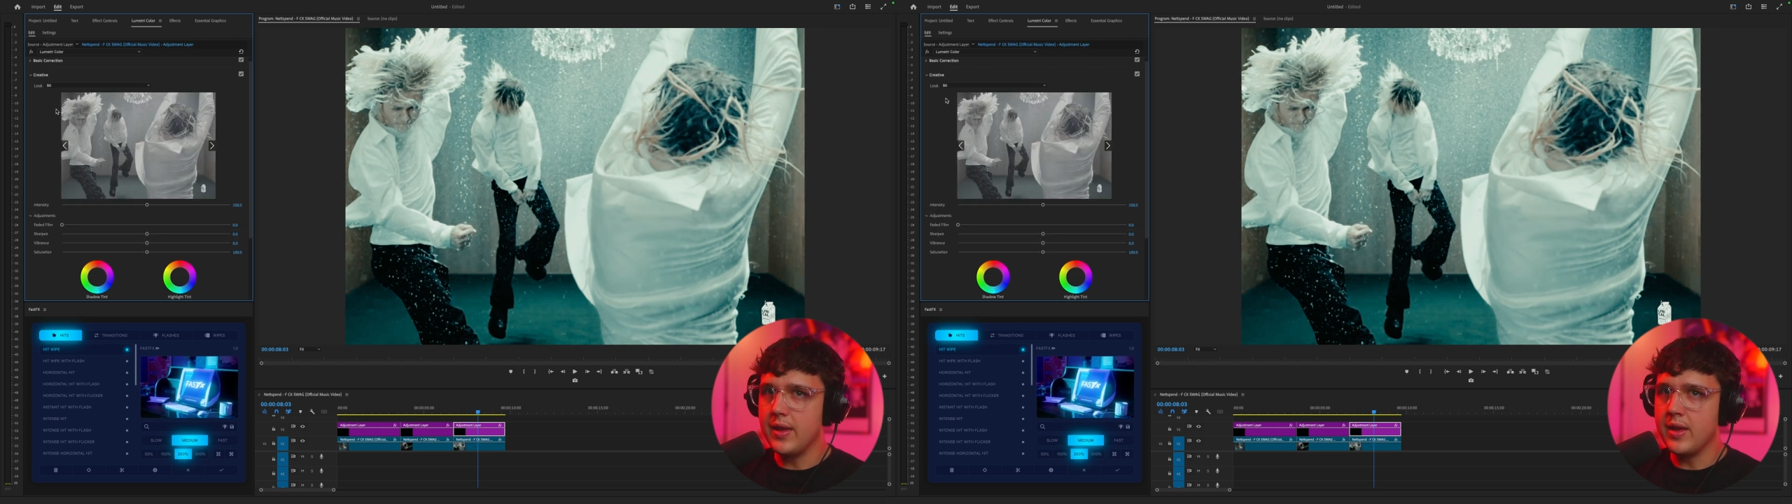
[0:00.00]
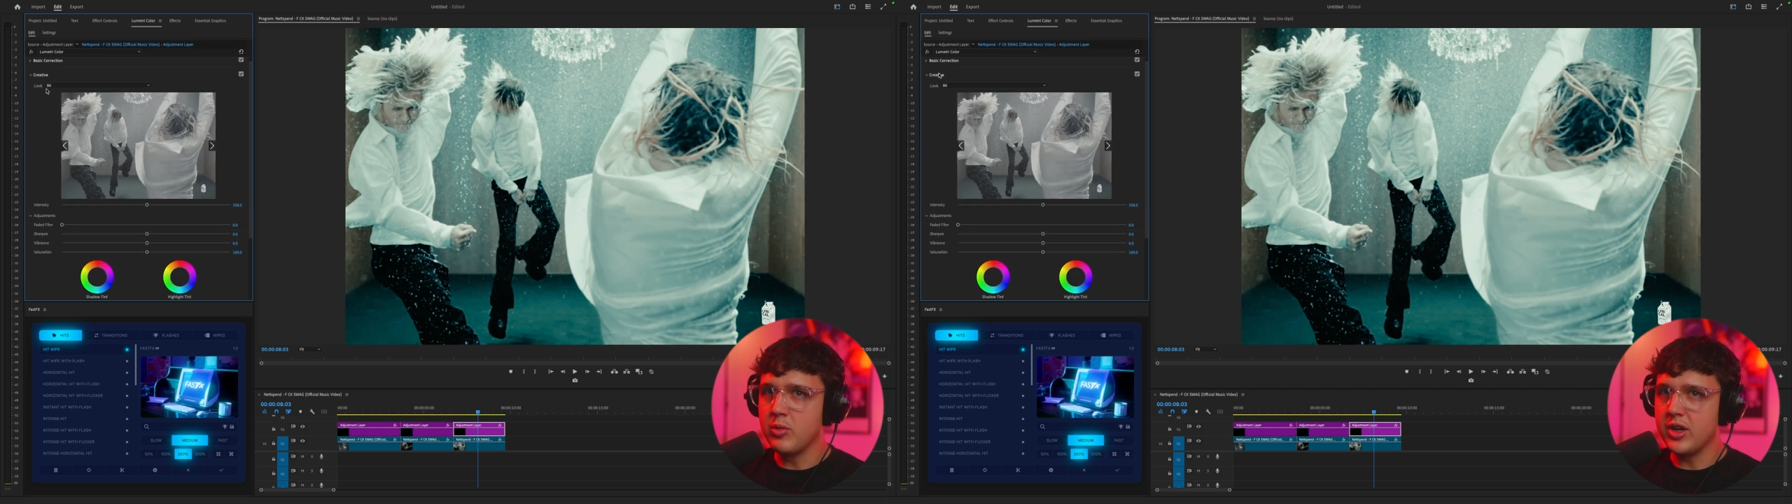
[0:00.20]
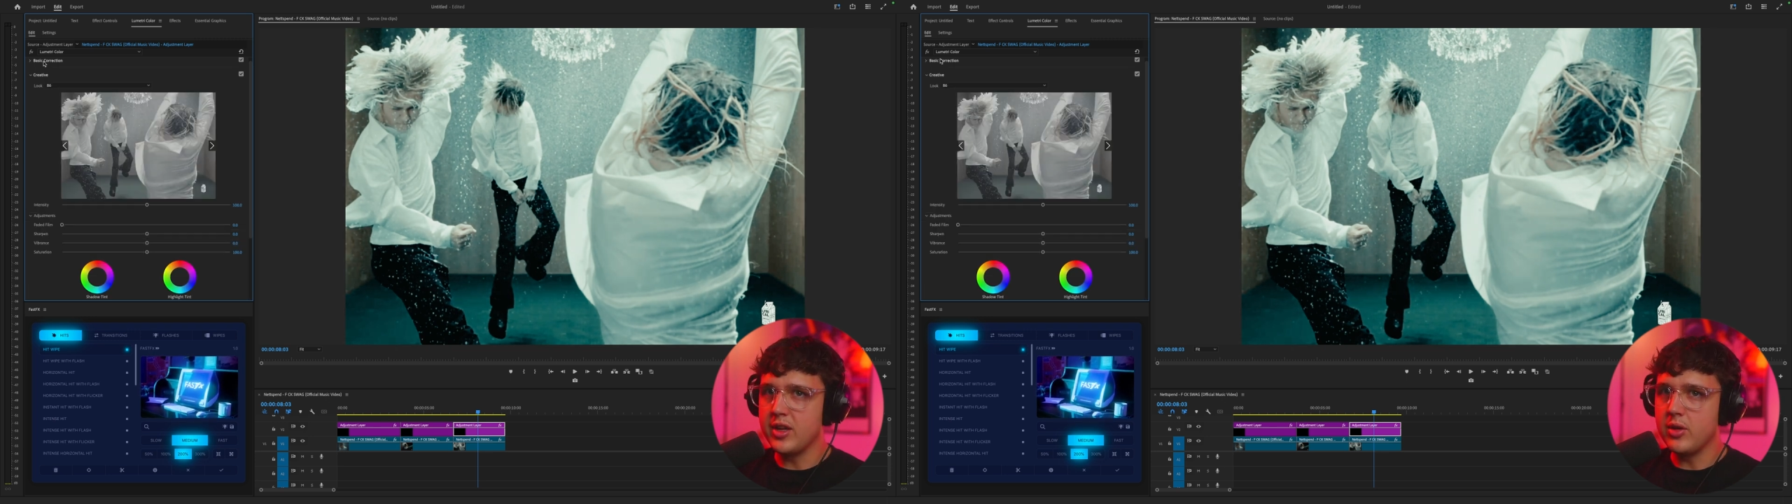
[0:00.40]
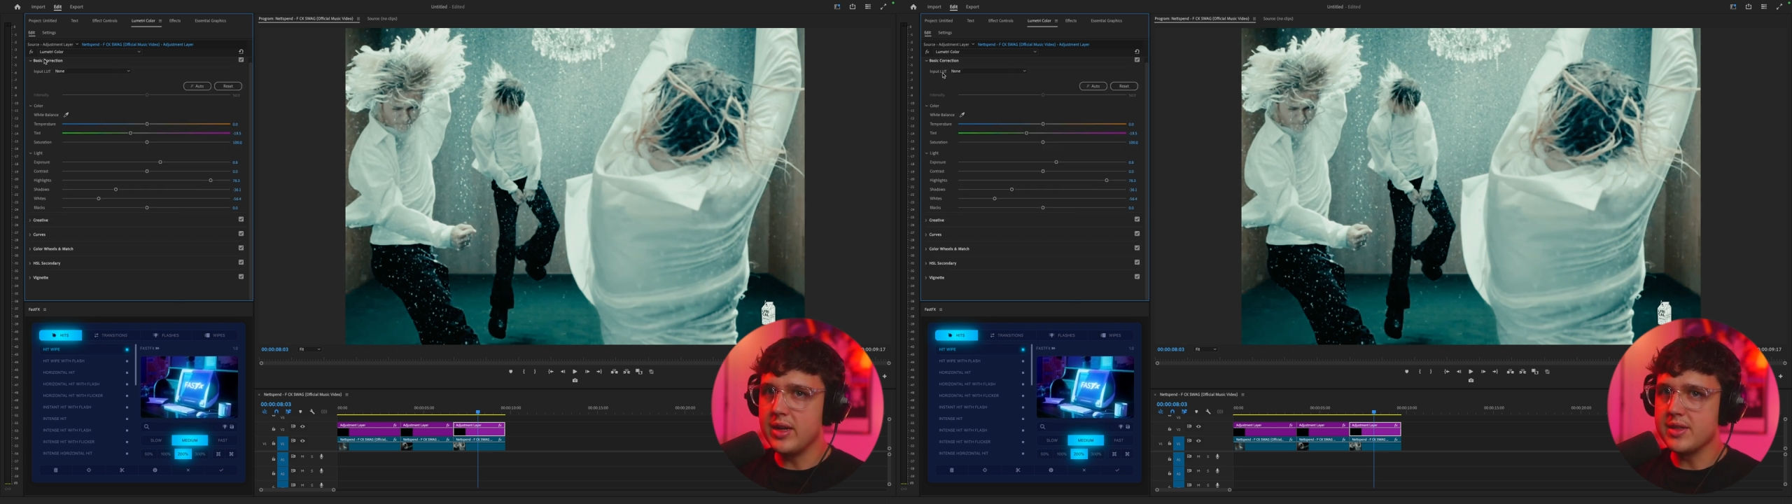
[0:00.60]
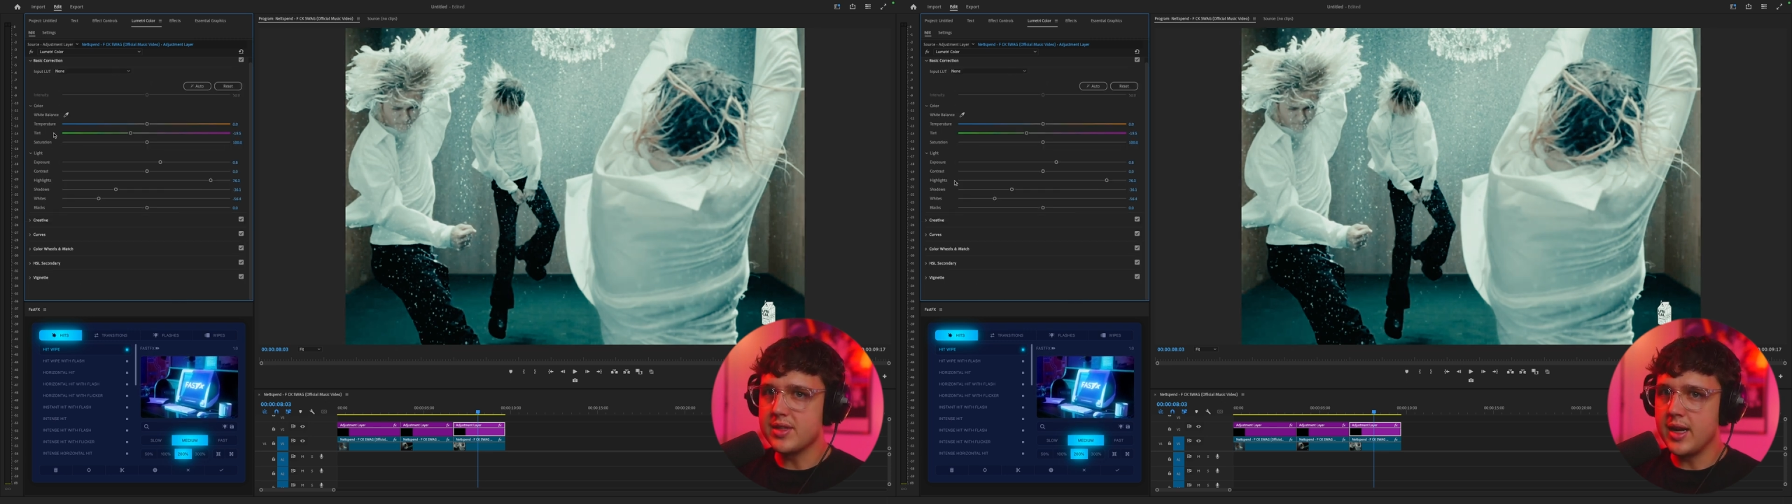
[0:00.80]
And then we're gonna go
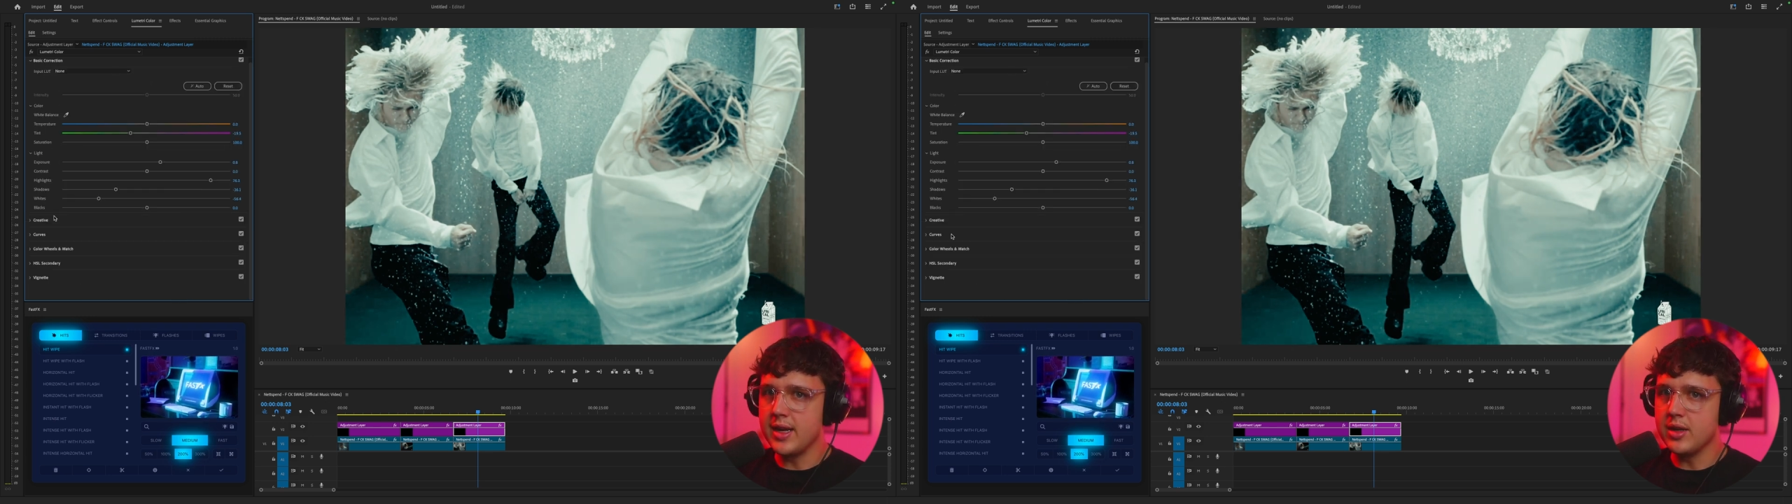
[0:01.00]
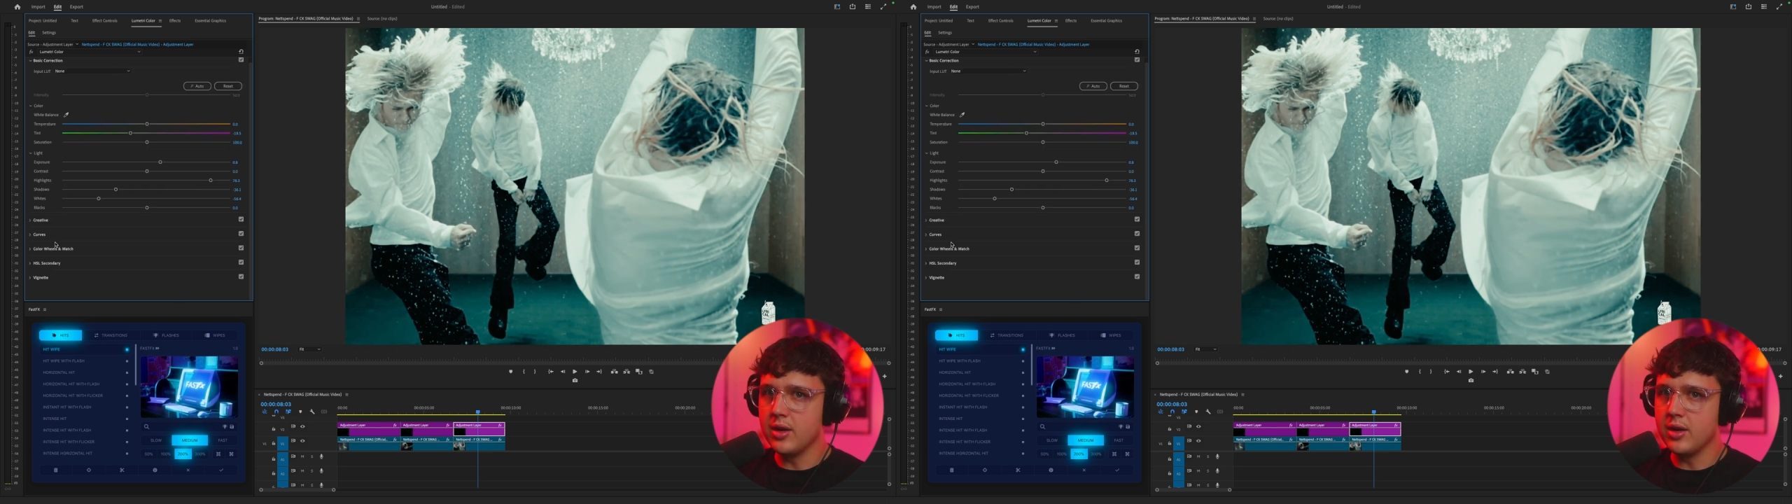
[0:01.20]
inside